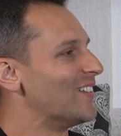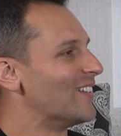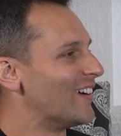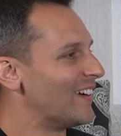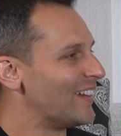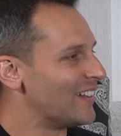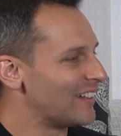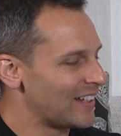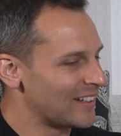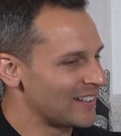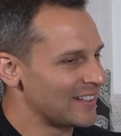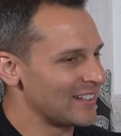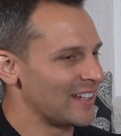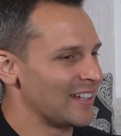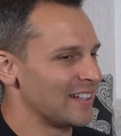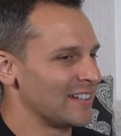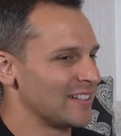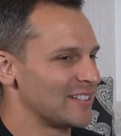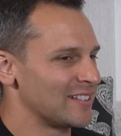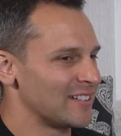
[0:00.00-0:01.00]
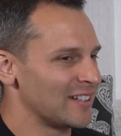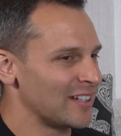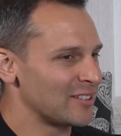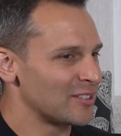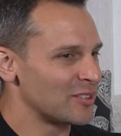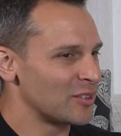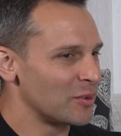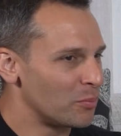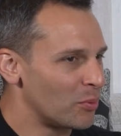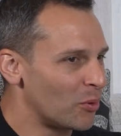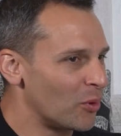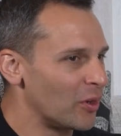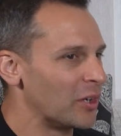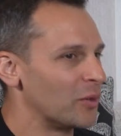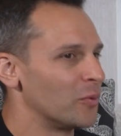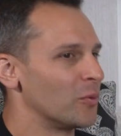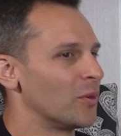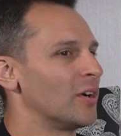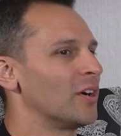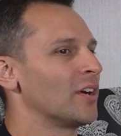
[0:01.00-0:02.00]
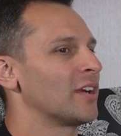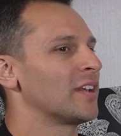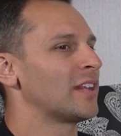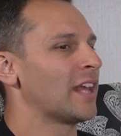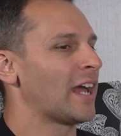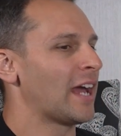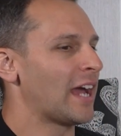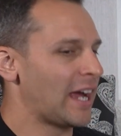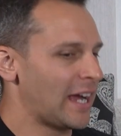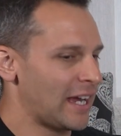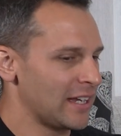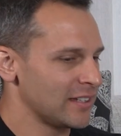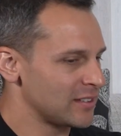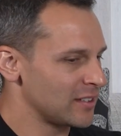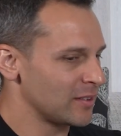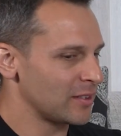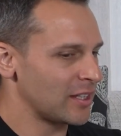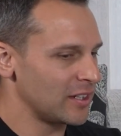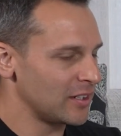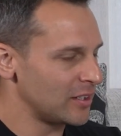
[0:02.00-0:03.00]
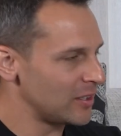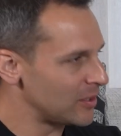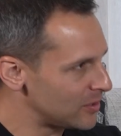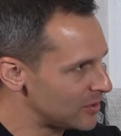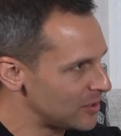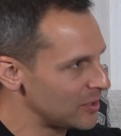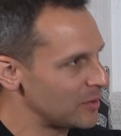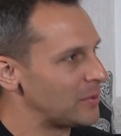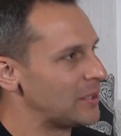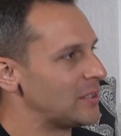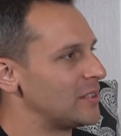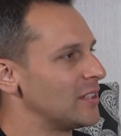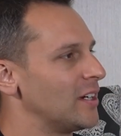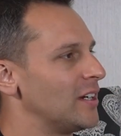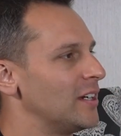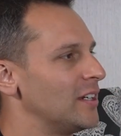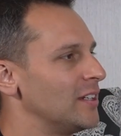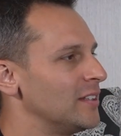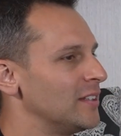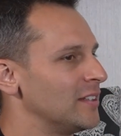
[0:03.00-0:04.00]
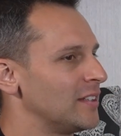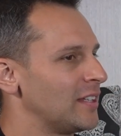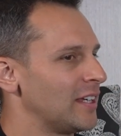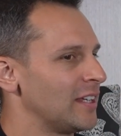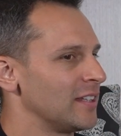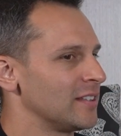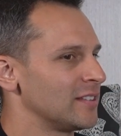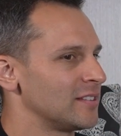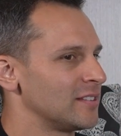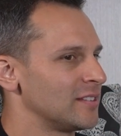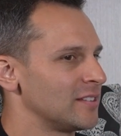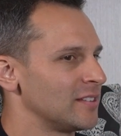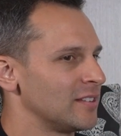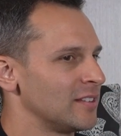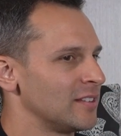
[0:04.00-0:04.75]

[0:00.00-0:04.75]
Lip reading: right. That's the boring work that has to continuously be done. That's